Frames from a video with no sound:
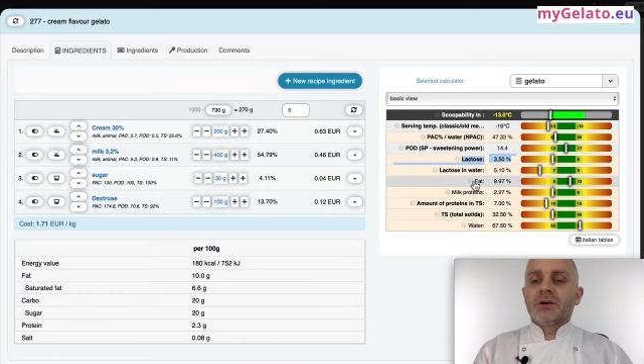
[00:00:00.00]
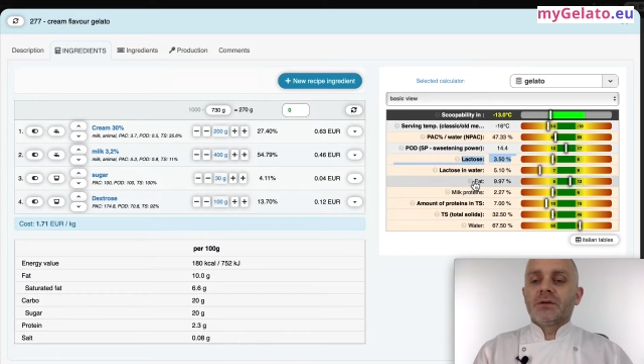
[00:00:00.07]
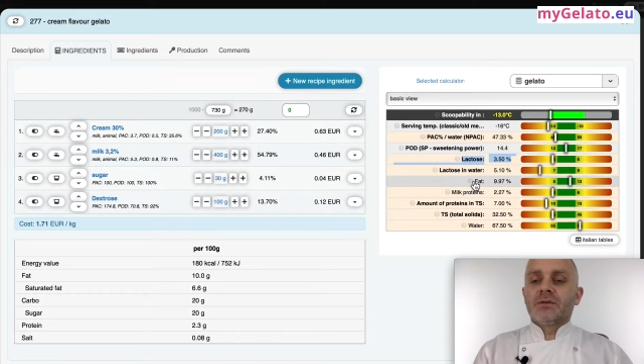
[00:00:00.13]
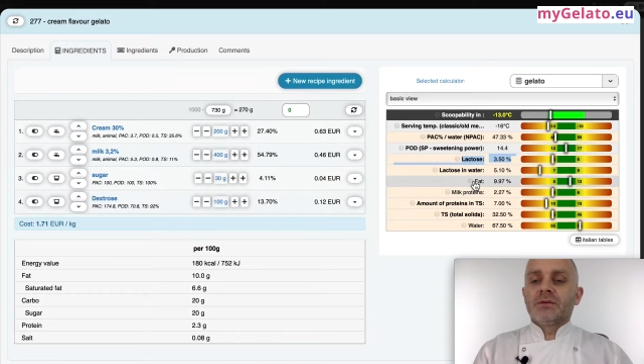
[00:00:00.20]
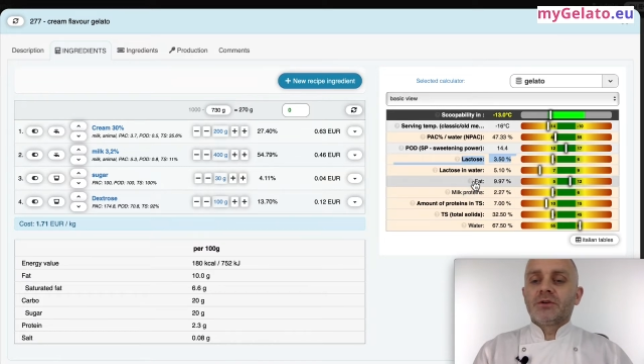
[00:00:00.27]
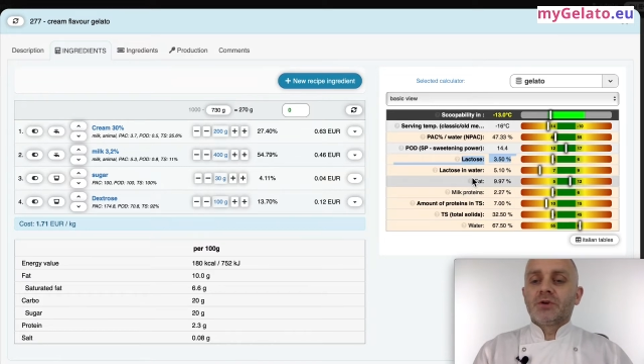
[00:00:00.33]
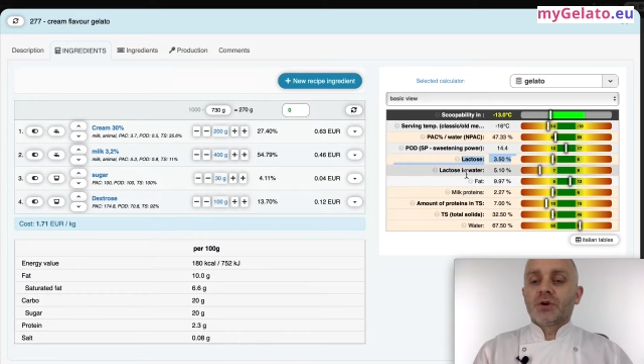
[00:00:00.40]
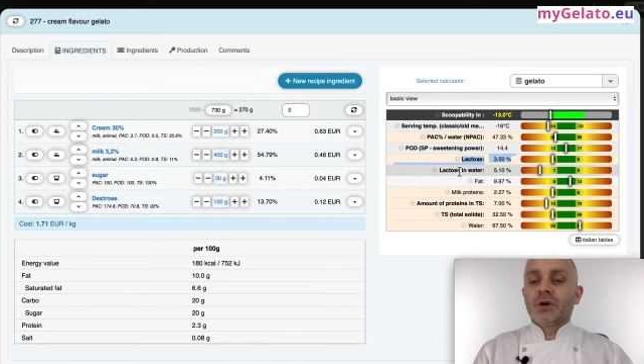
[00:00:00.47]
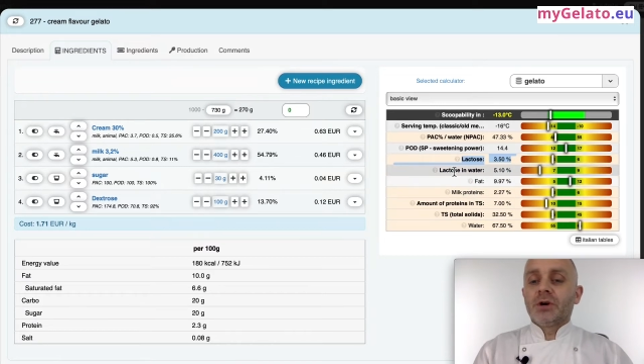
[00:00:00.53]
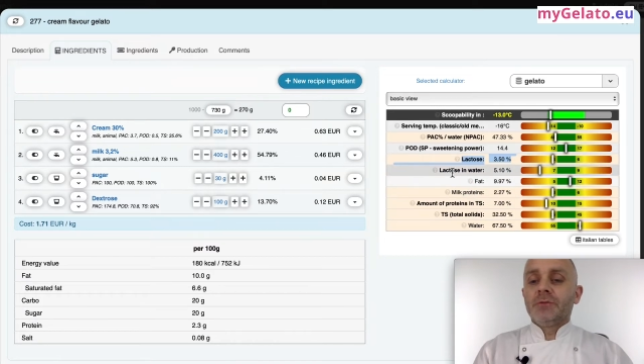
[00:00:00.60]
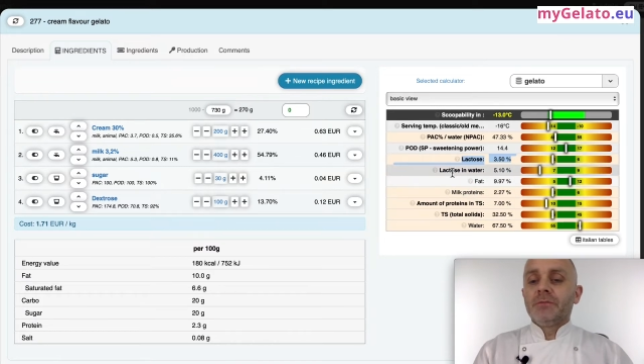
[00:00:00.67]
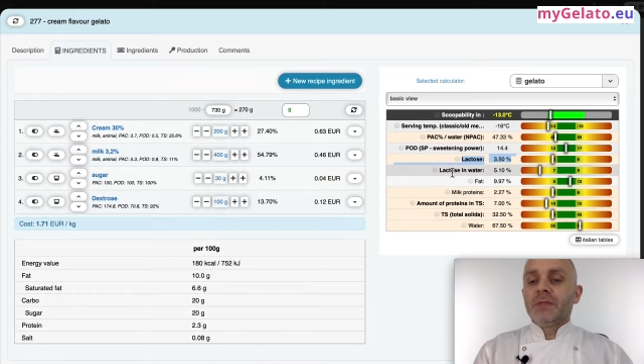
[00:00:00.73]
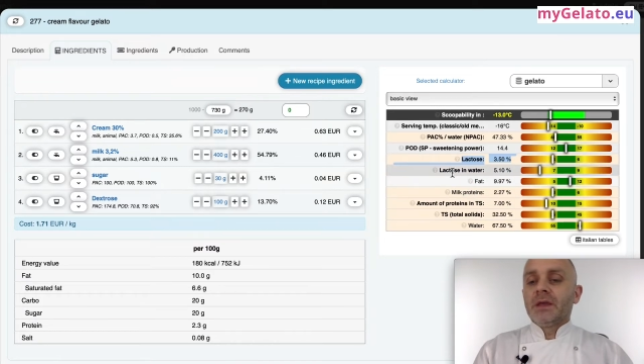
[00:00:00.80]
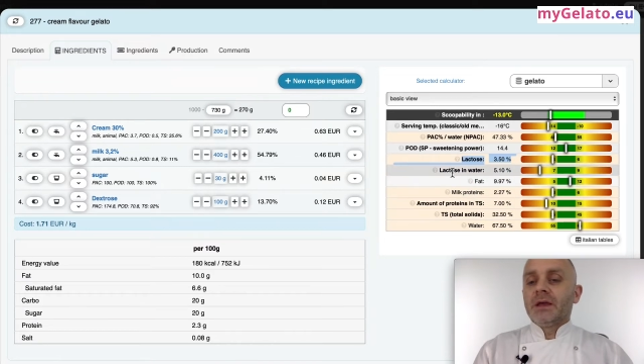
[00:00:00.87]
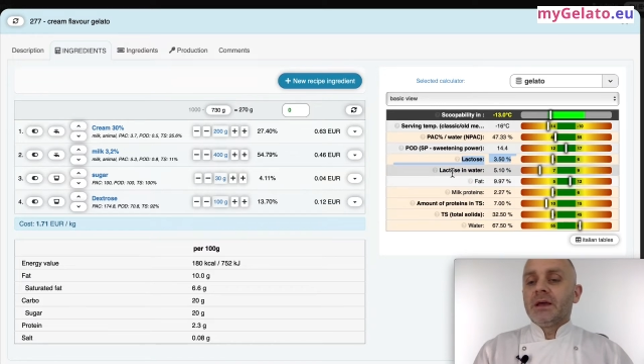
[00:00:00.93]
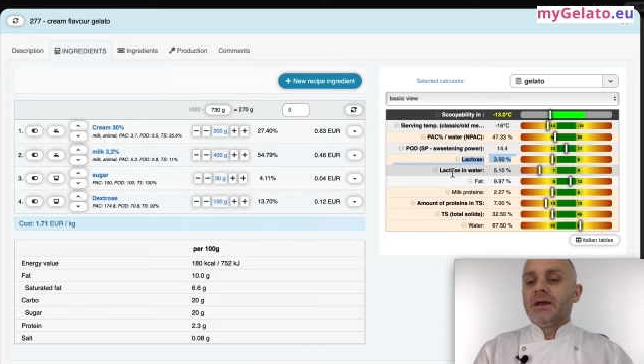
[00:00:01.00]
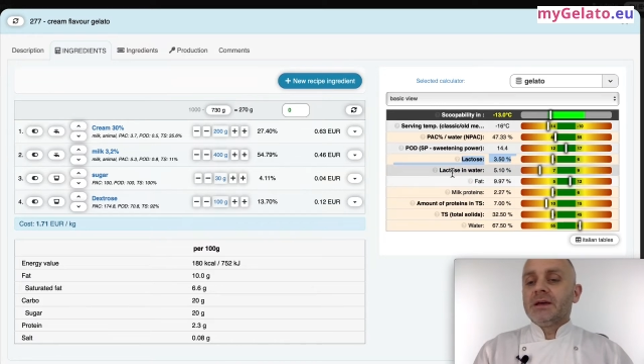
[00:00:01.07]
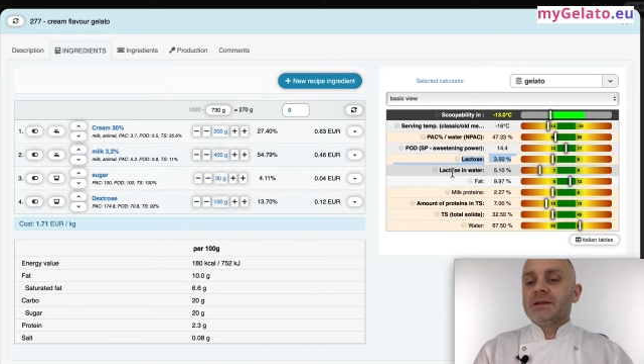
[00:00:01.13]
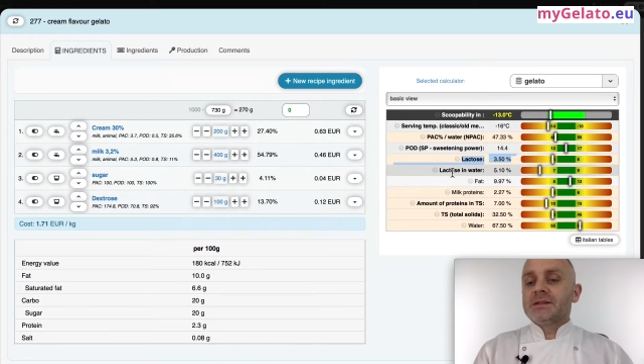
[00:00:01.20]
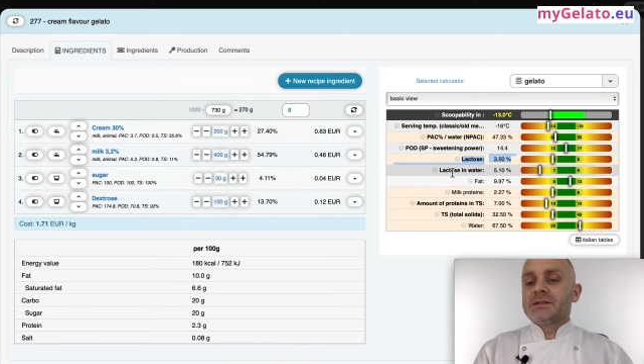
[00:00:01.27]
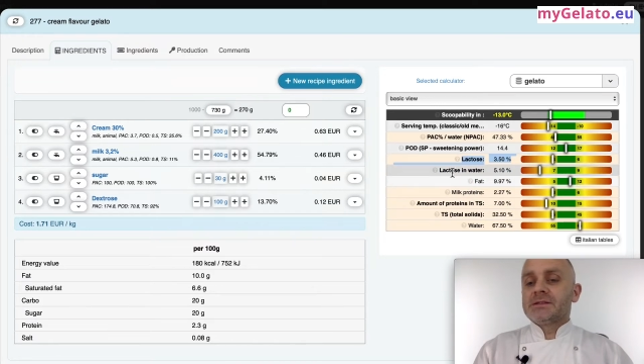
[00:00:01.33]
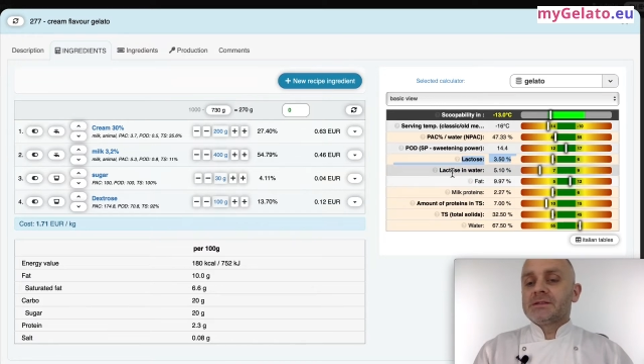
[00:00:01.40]
sugar,
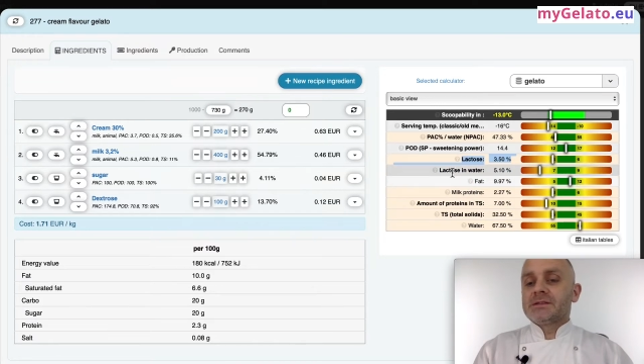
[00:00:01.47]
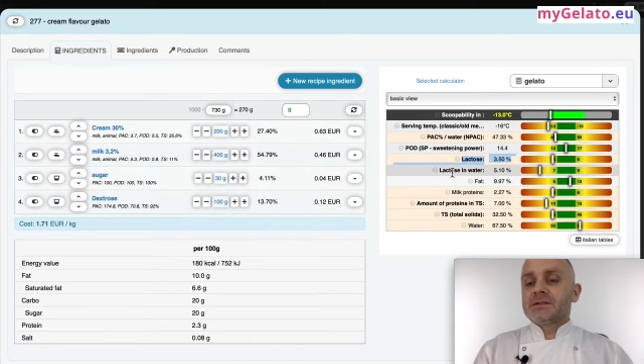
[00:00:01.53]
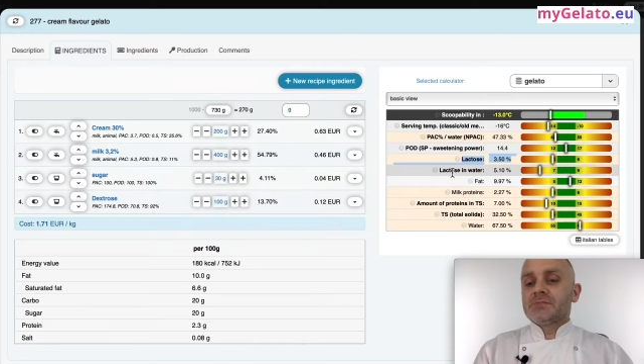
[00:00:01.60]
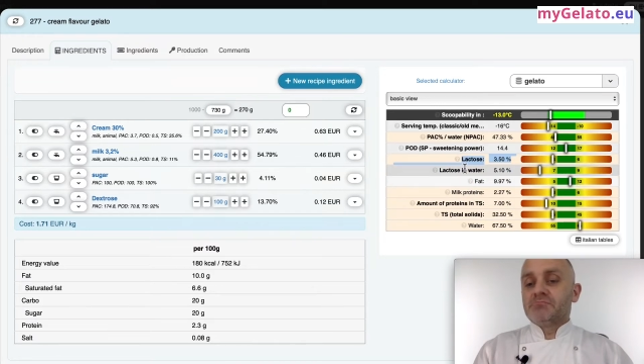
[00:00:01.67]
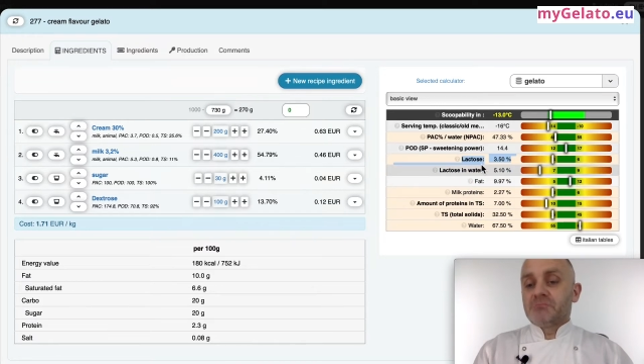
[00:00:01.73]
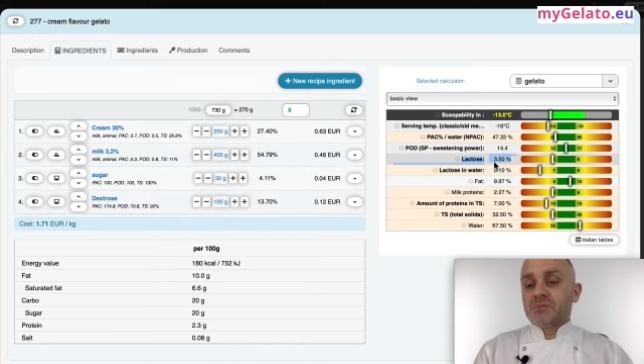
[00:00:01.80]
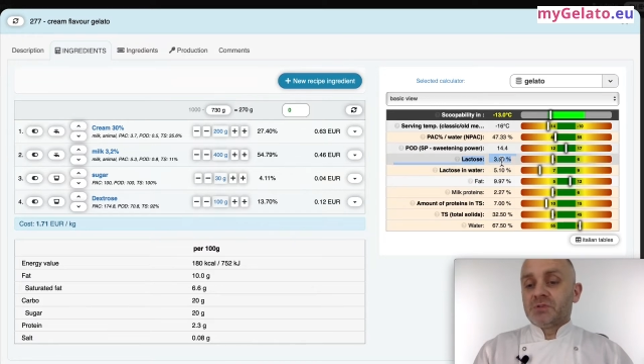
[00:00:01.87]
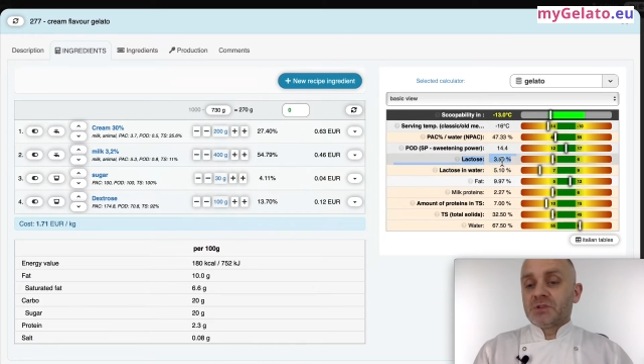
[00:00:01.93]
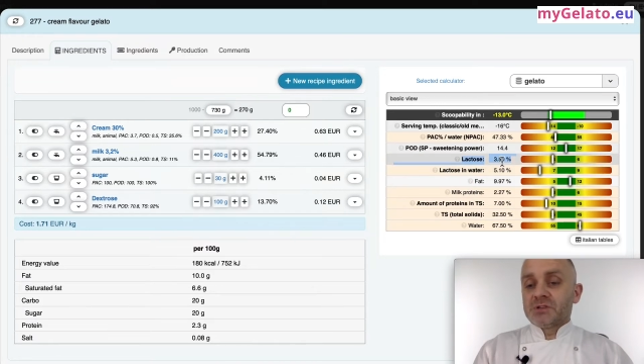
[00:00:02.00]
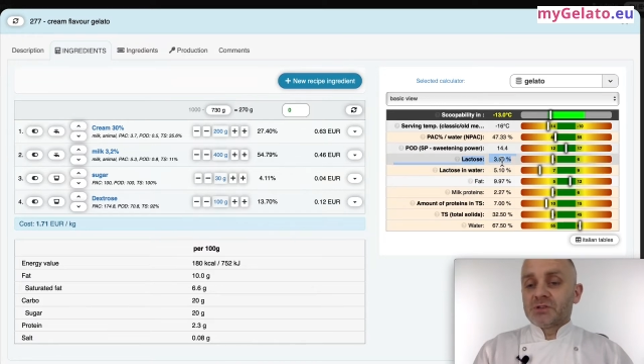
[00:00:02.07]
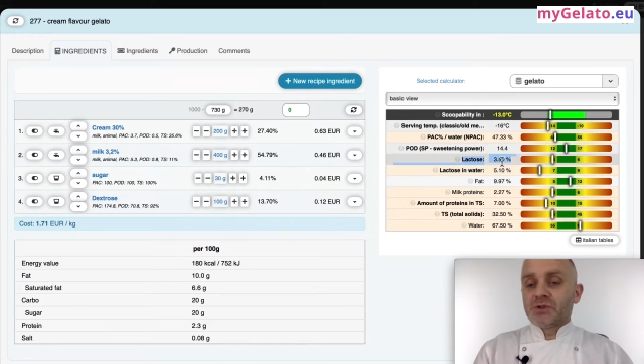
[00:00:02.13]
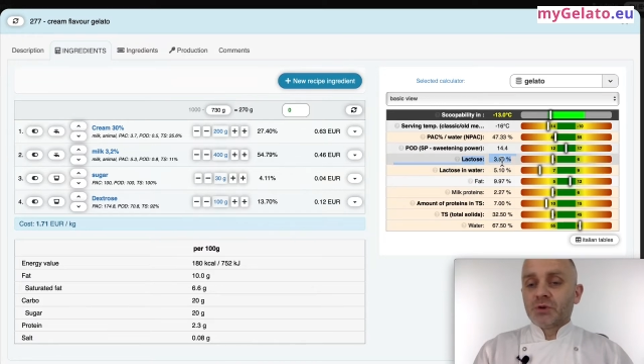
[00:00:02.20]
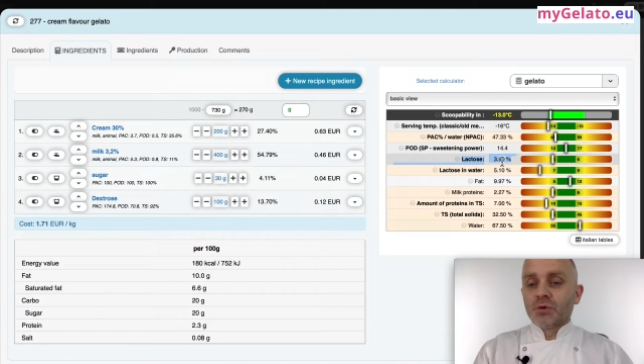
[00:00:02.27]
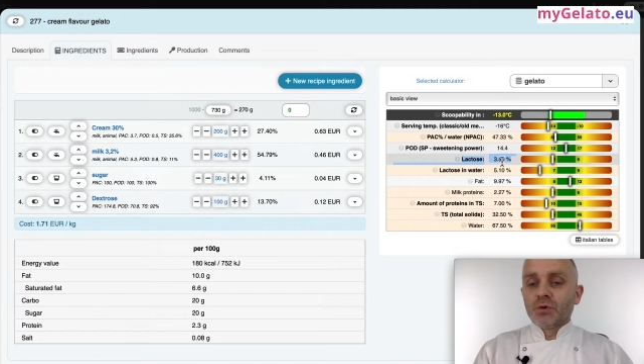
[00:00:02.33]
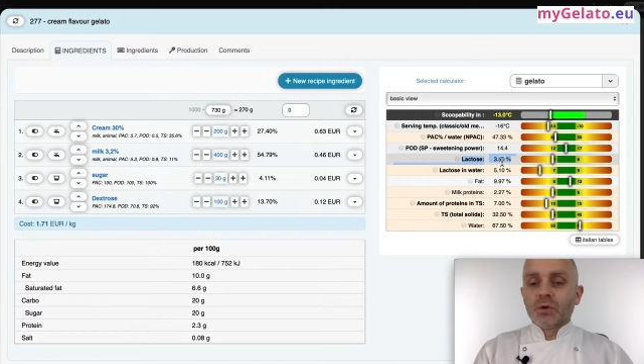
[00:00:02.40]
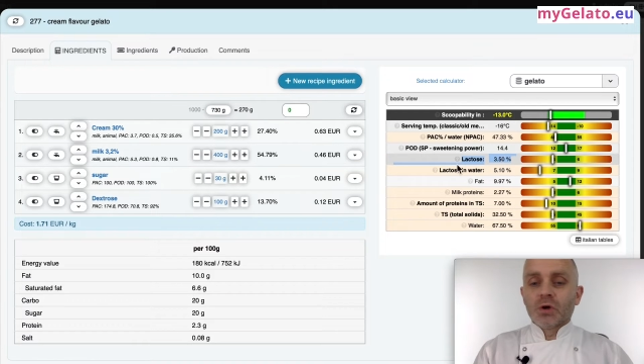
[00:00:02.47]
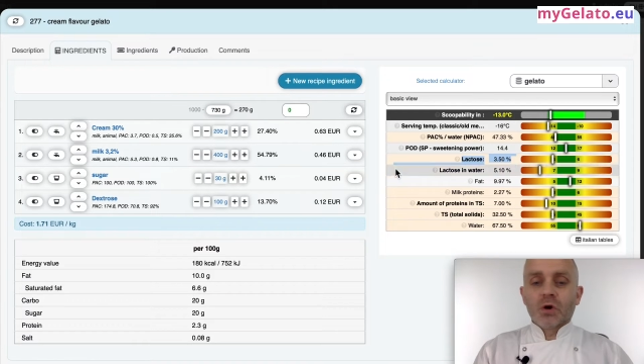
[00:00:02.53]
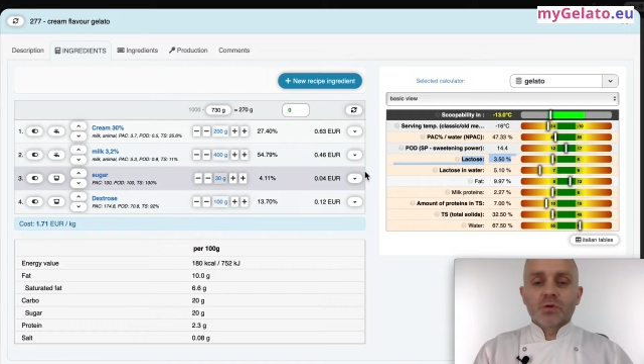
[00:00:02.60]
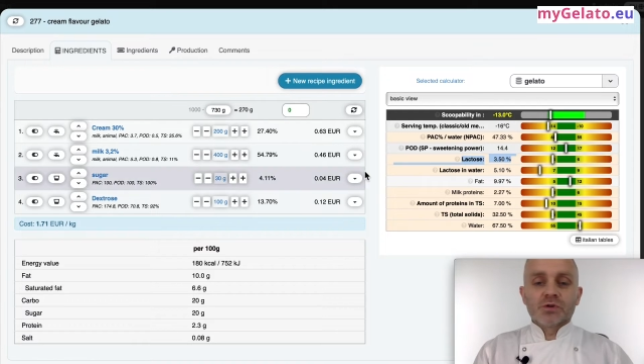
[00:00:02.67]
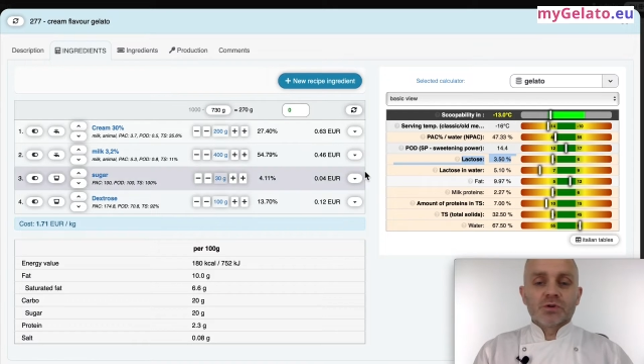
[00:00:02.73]
it's just too low.